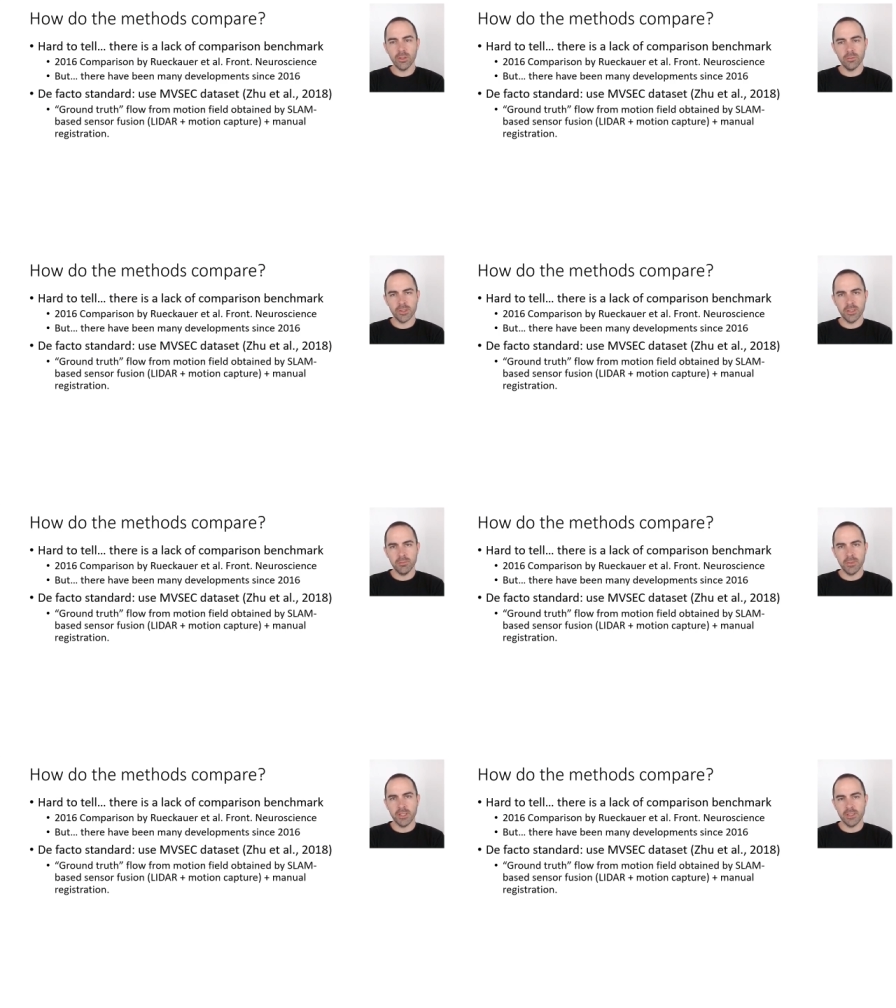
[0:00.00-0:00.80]

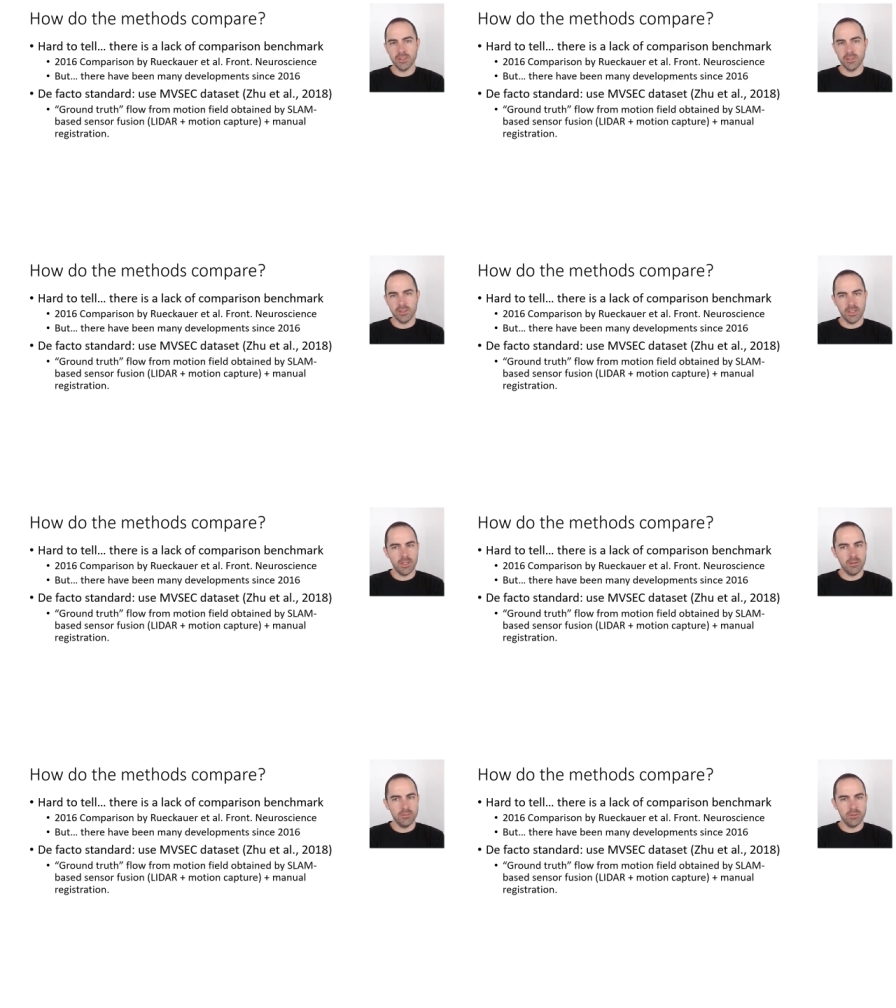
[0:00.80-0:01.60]
obtained by
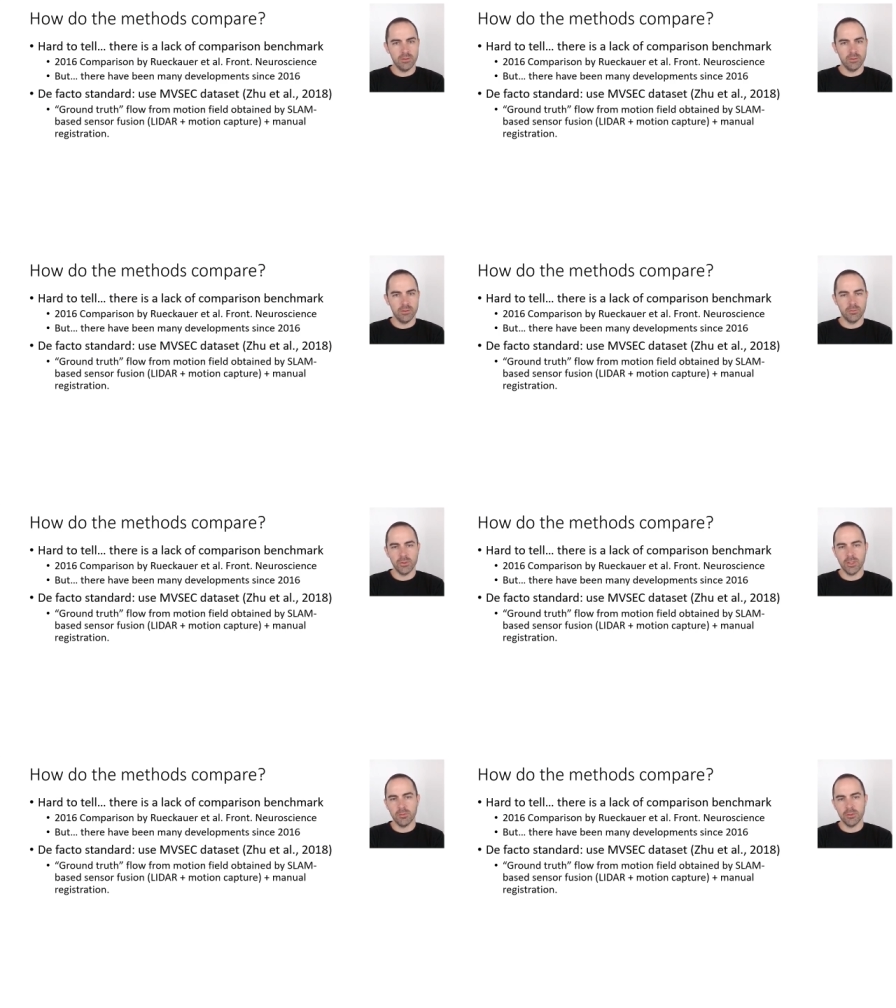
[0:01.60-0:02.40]
SLAM or
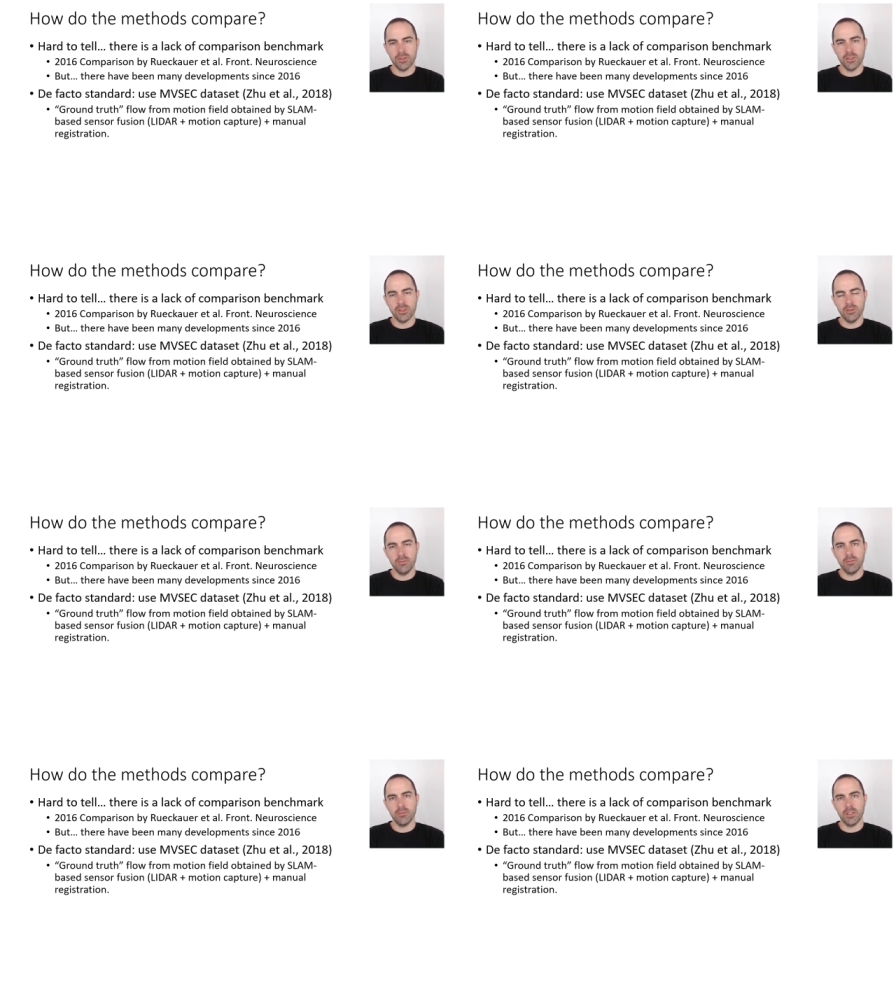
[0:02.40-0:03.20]
motion capture
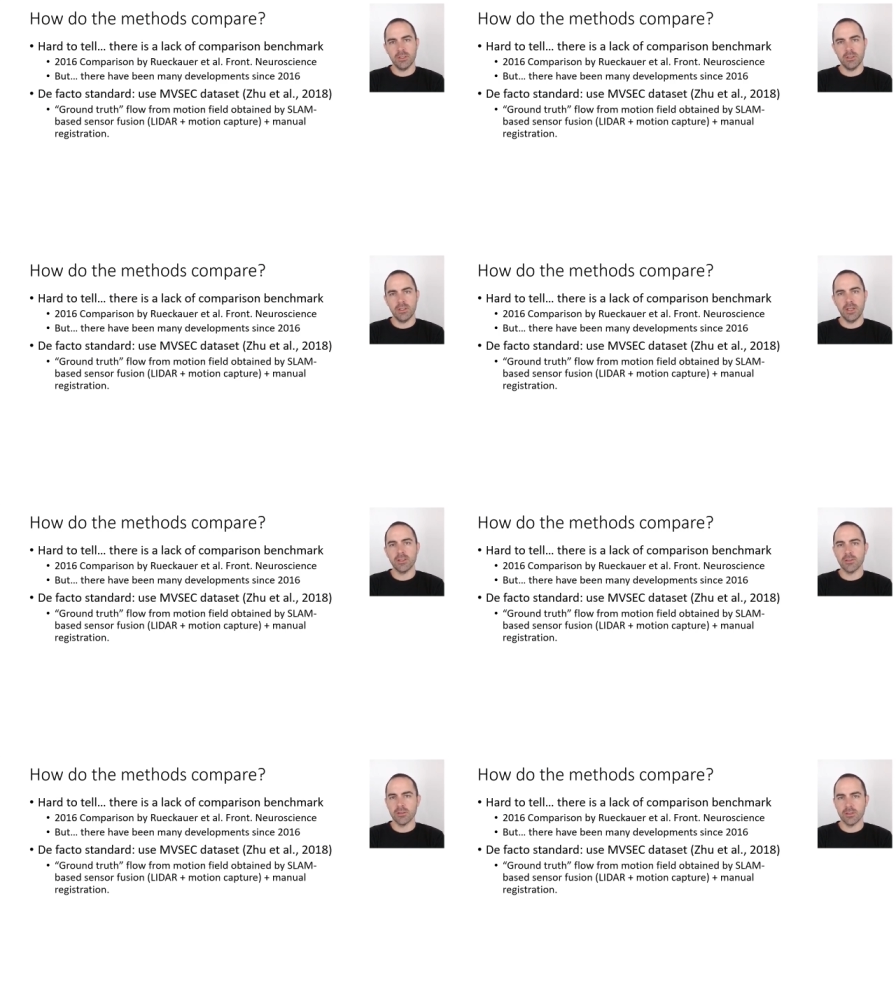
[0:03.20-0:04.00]
system plus the
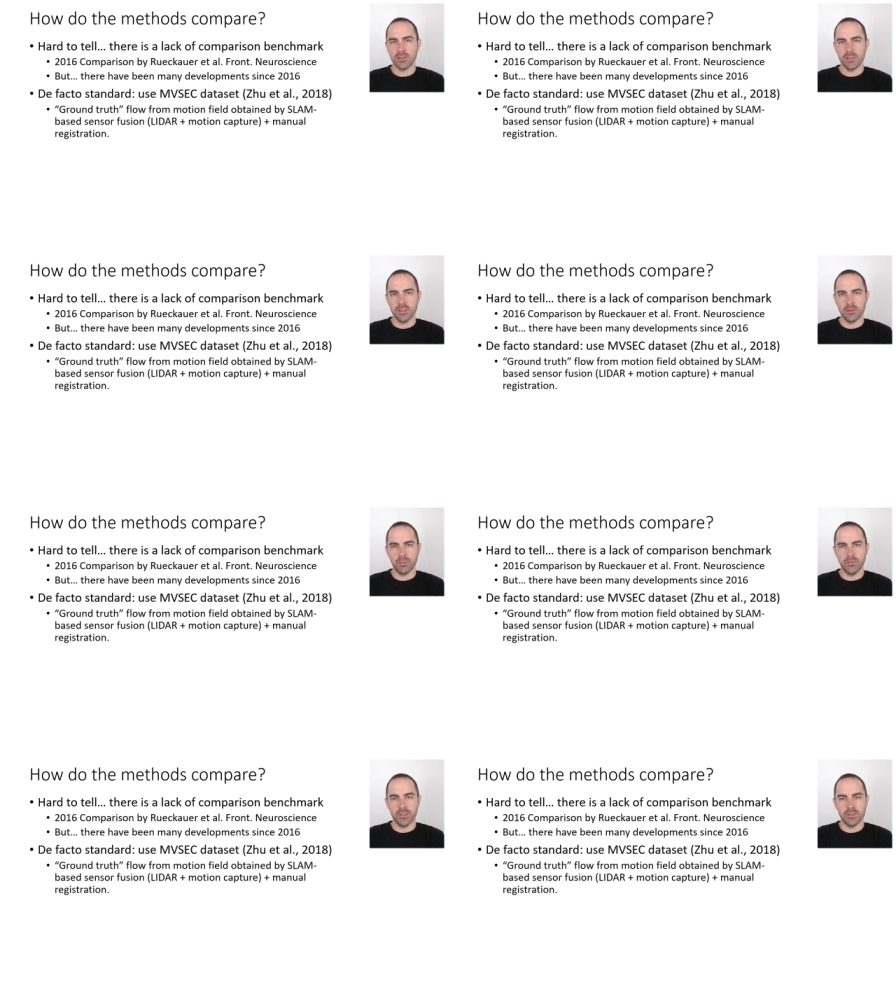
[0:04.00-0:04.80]
LiDAR that
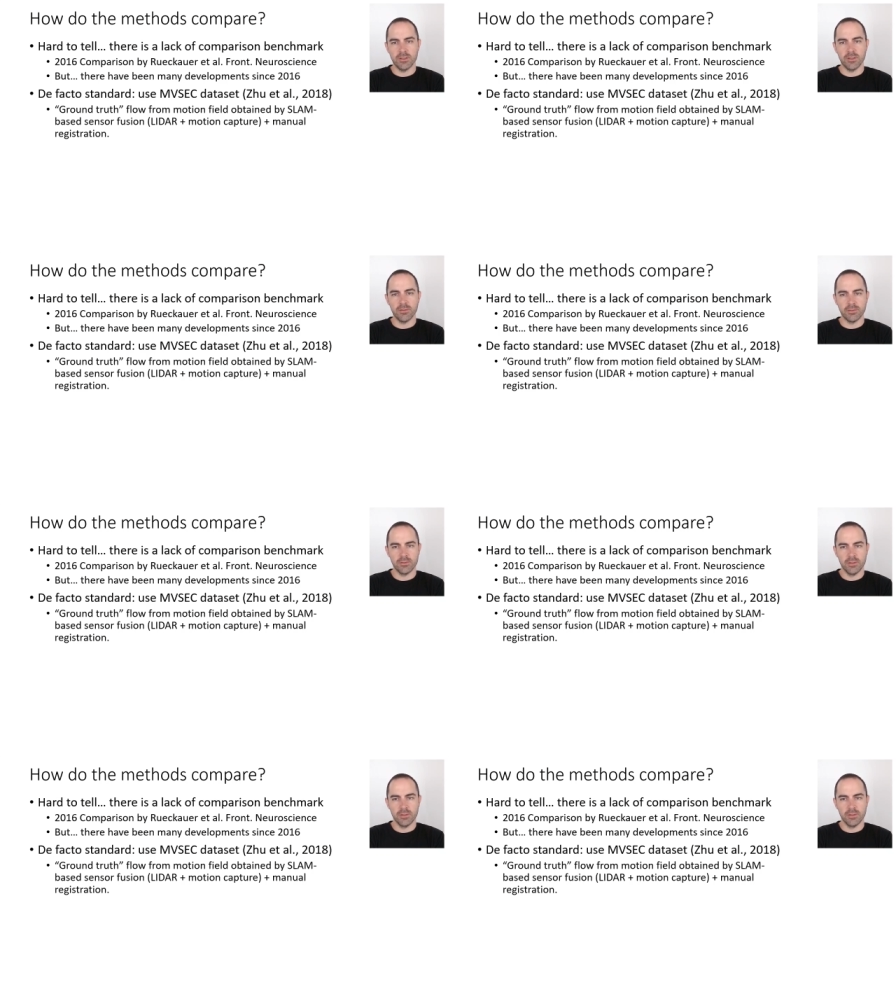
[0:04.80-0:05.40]
provides the depth.